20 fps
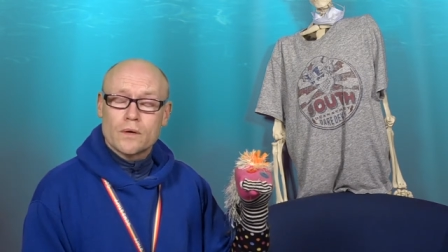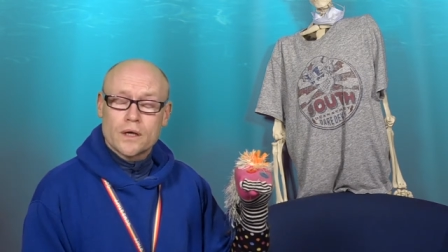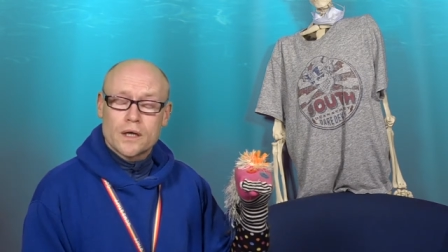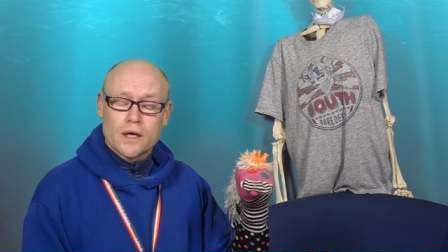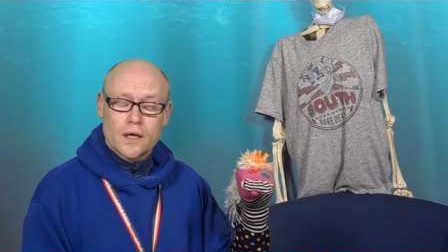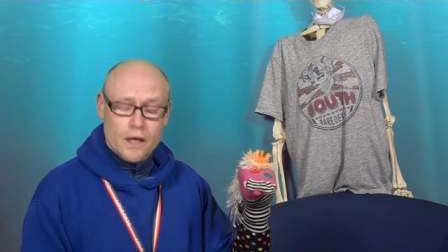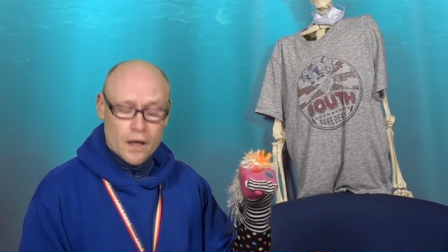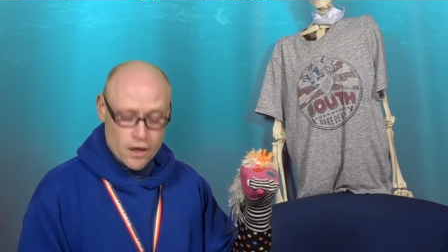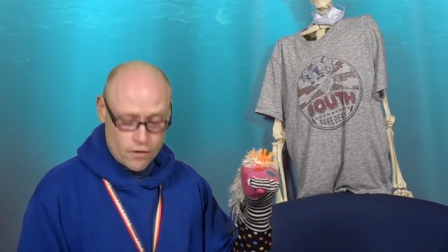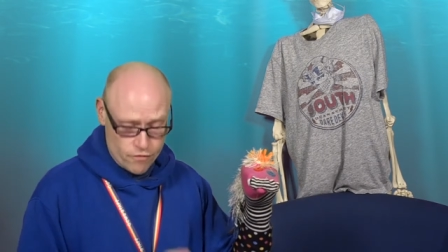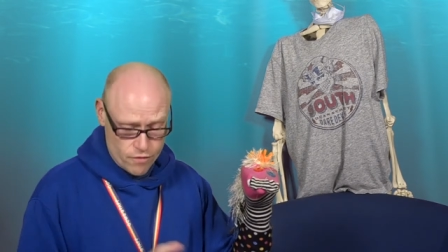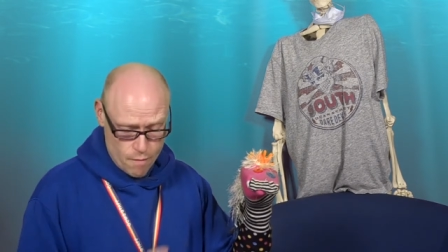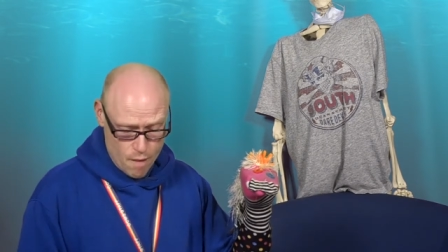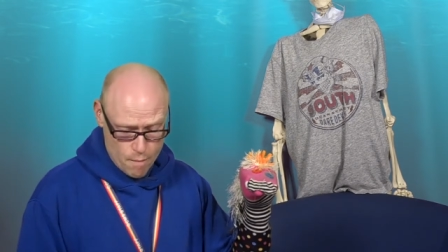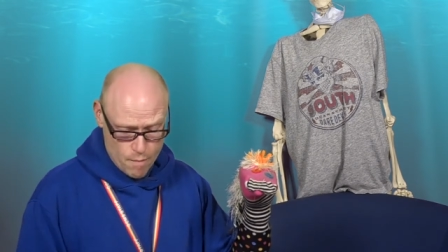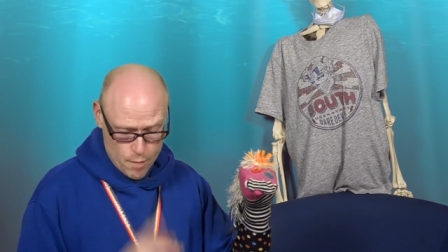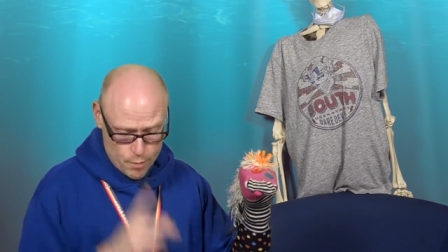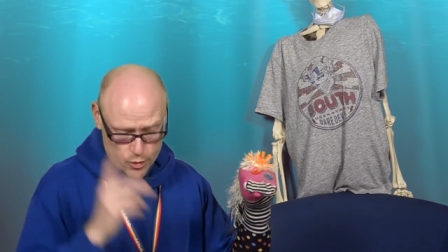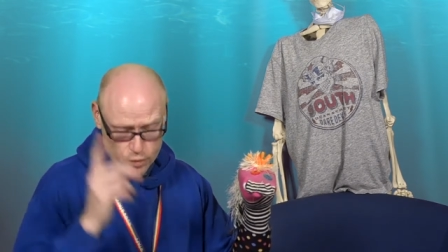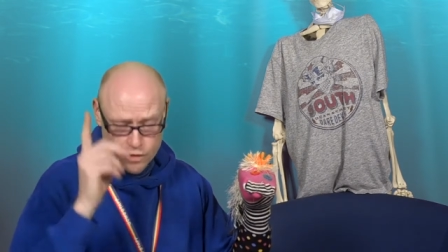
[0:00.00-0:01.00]
And I
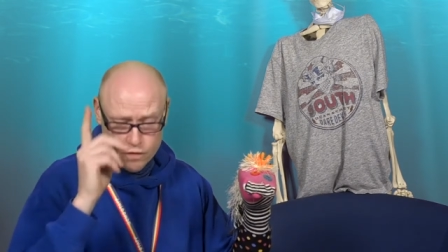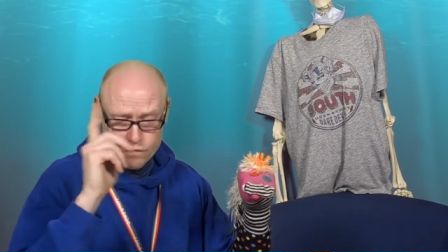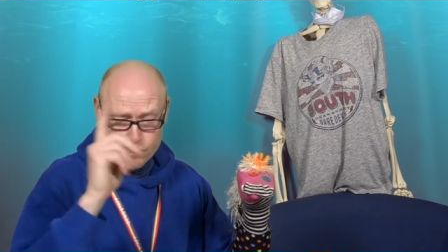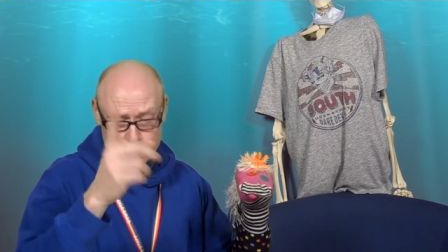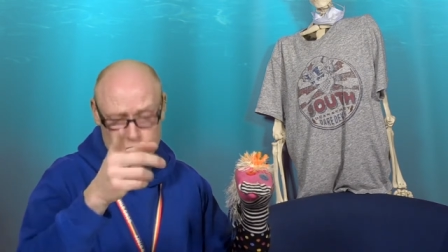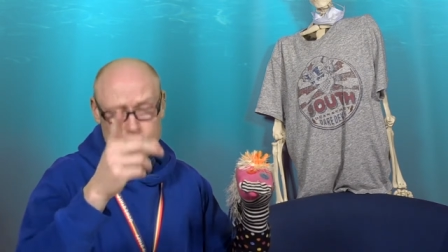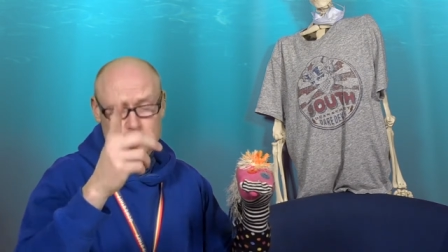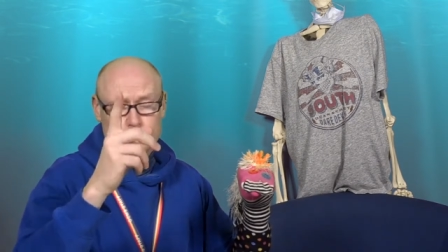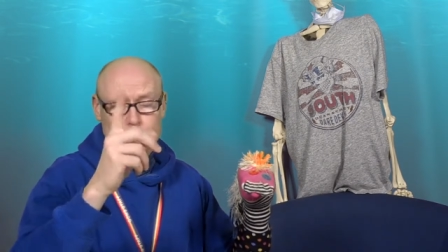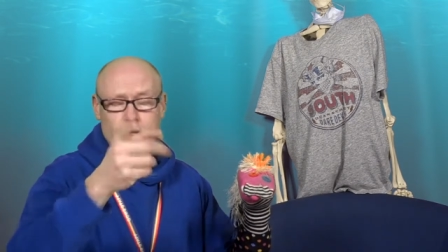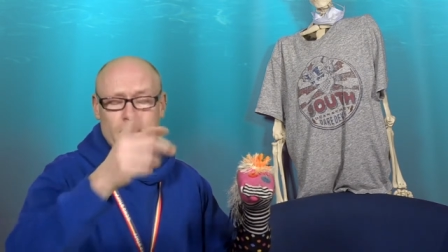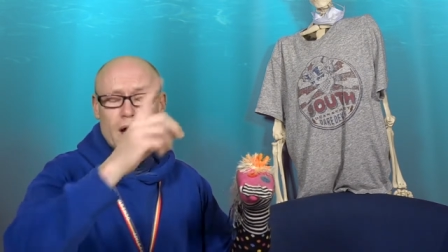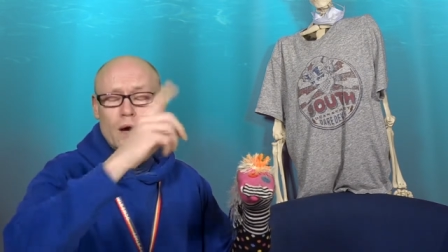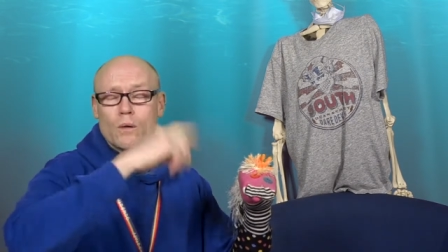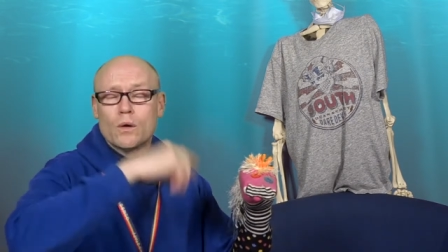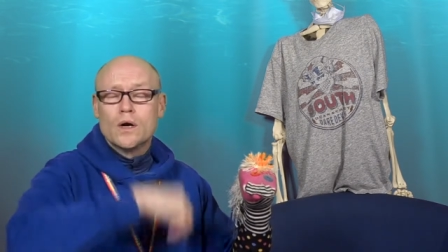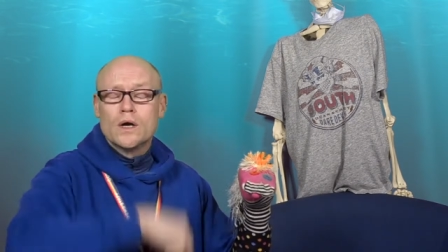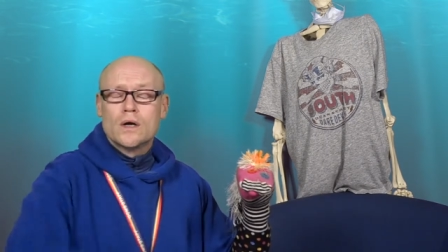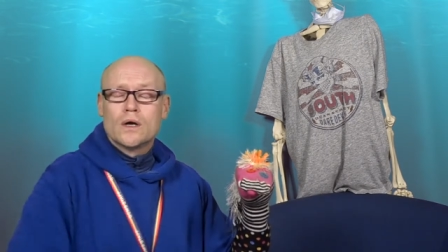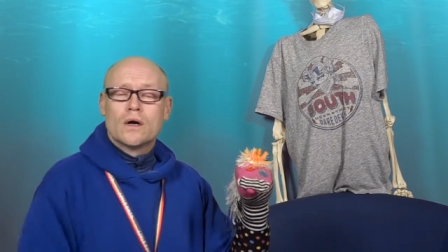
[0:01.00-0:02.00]
remember putting the first one out
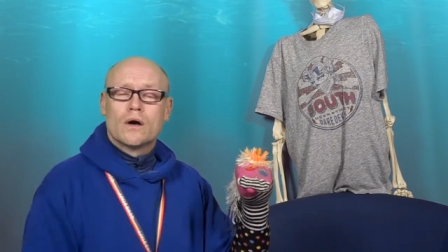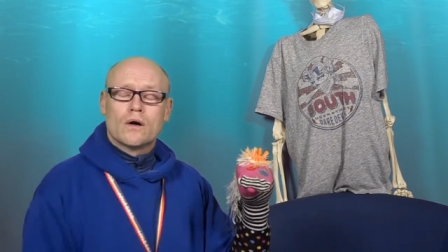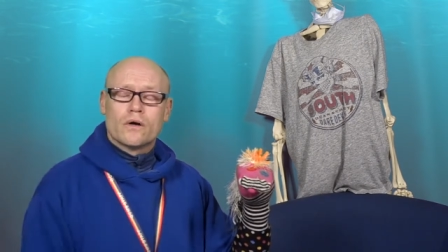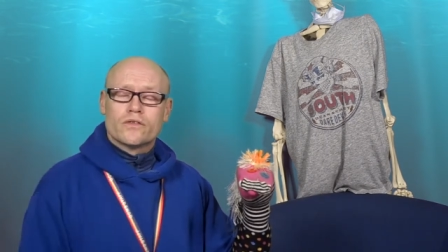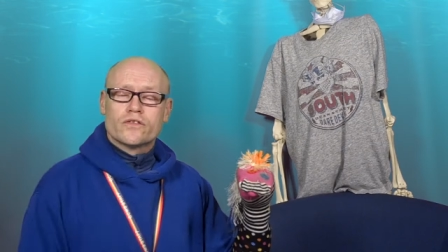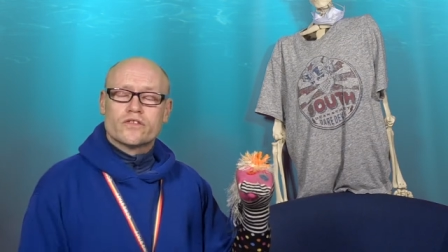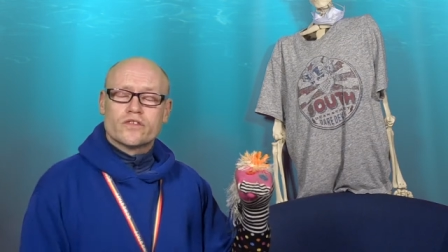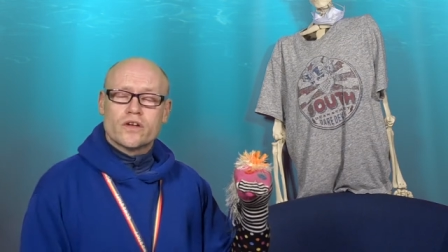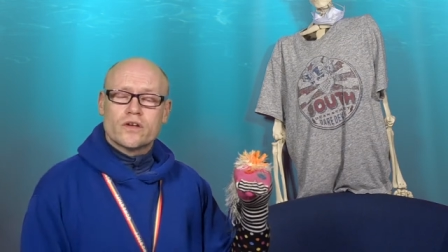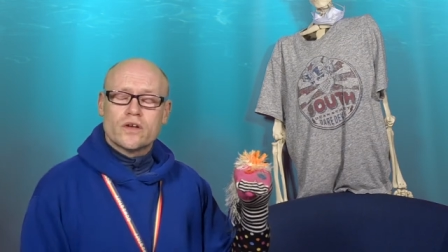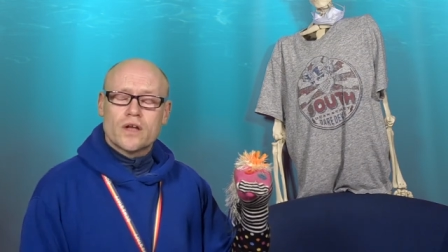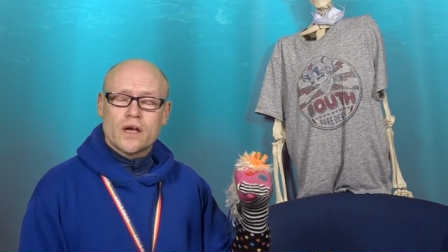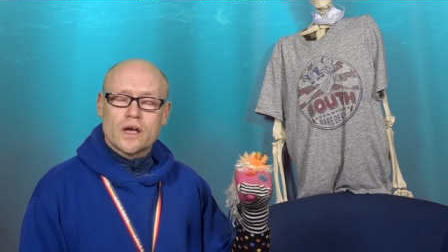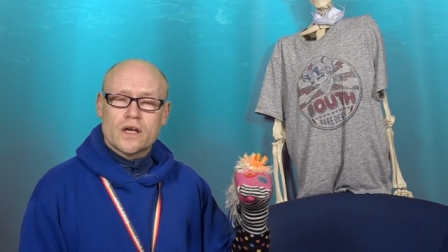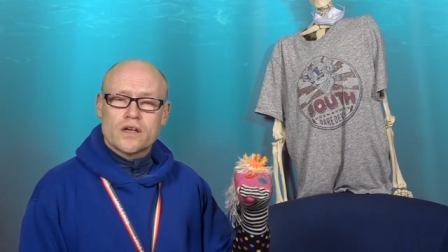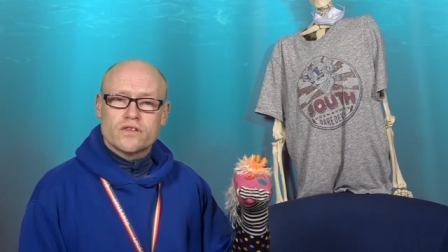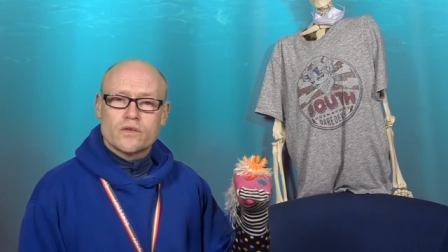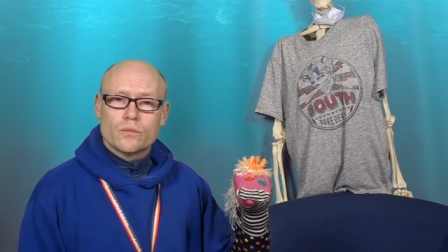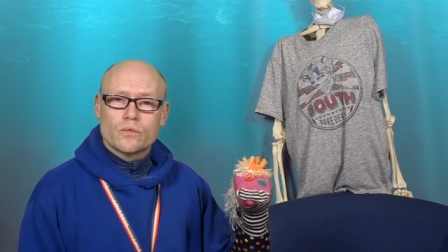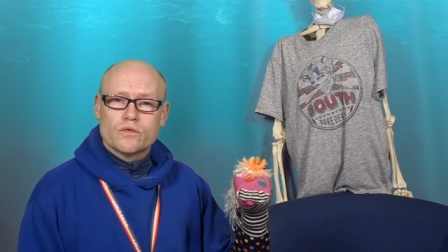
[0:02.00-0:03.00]
on Sunday
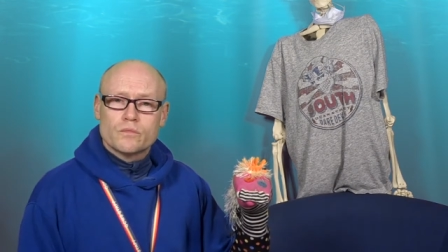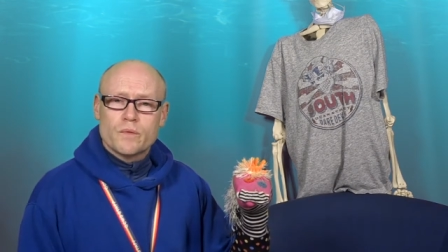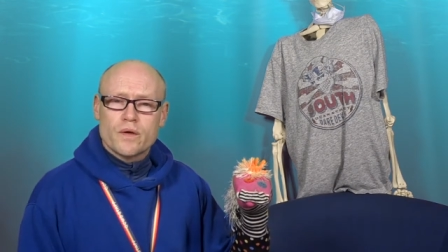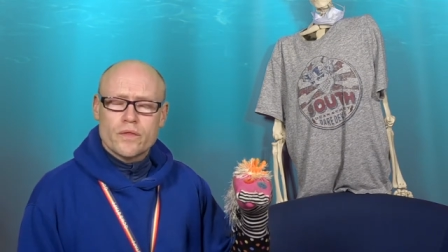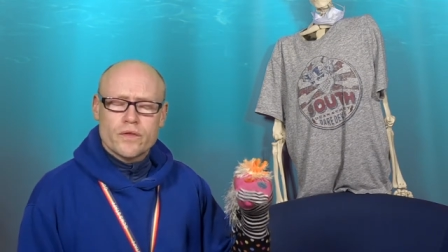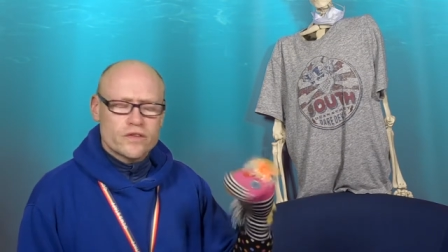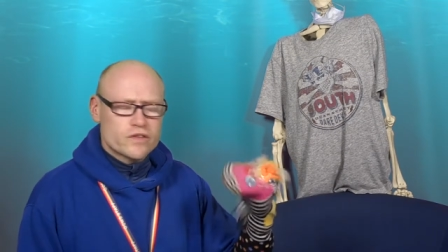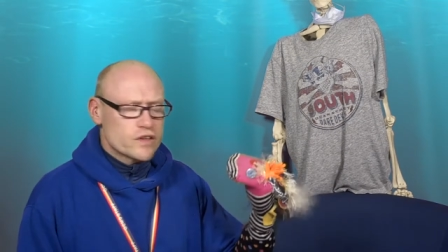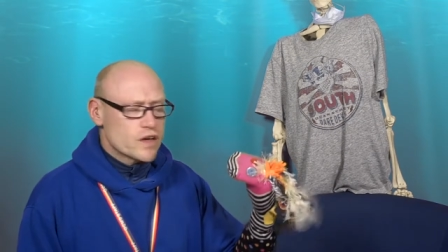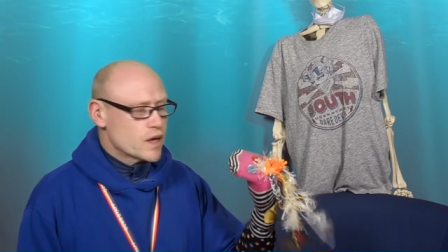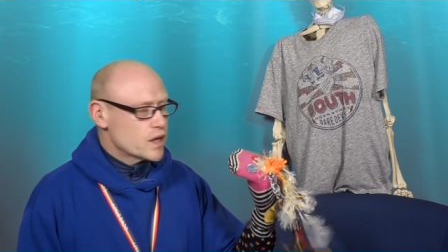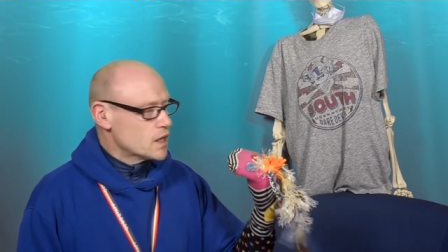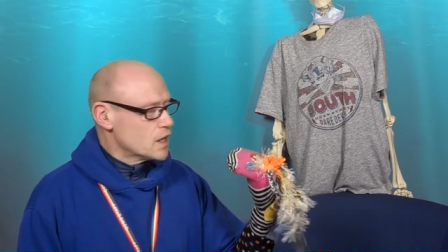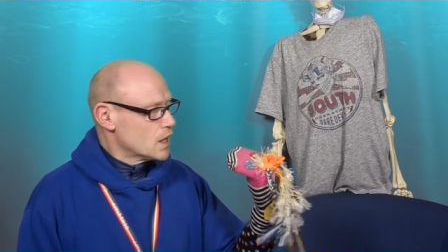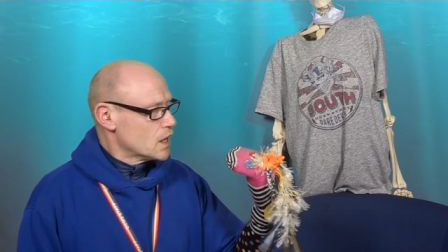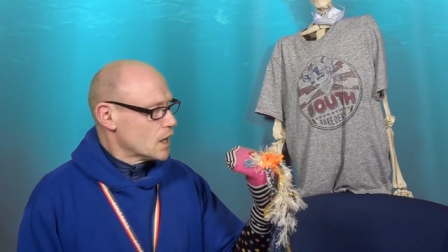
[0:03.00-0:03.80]
because it was Mother's Day.